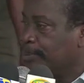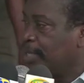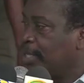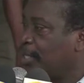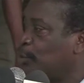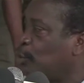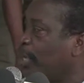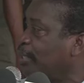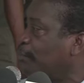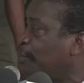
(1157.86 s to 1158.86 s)
It is
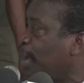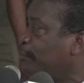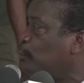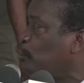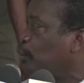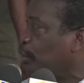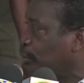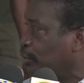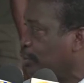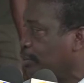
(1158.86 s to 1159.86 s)
25 too
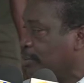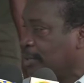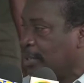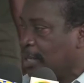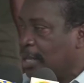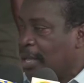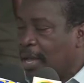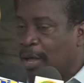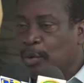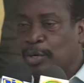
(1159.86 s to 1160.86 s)
much.
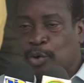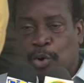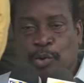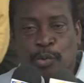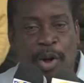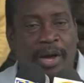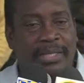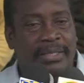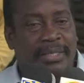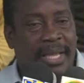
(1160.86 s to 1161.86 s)
And we don't
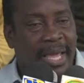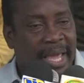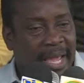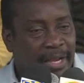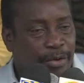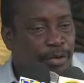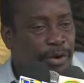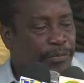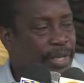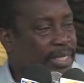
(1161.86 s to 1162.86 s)
want any
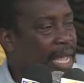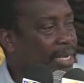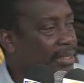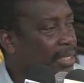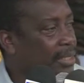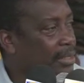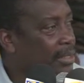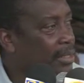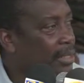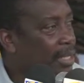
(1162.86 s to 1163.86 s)
road
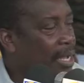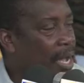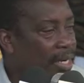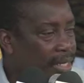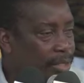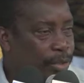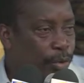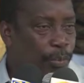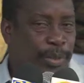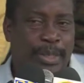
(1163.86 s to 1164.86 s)
fatalities on this
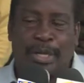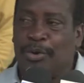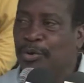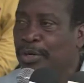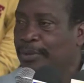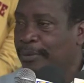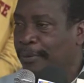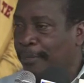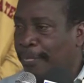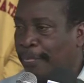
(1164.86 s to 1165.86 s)
new piece of road.
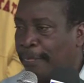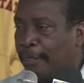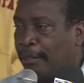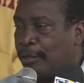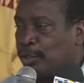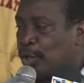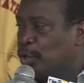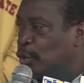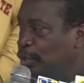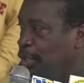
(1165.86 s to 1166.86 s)
So
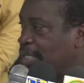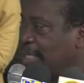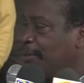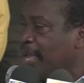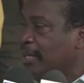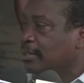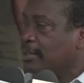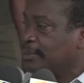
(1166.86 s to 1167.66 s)
use your seat belt.